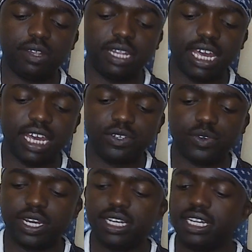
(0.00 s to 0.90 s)
they
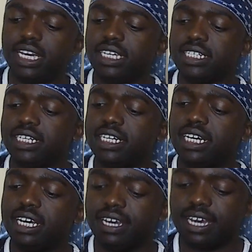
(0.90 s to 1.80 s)
actually taste.
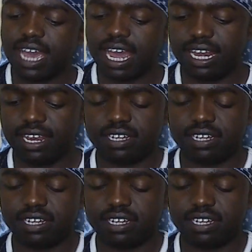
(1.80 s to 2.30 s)
And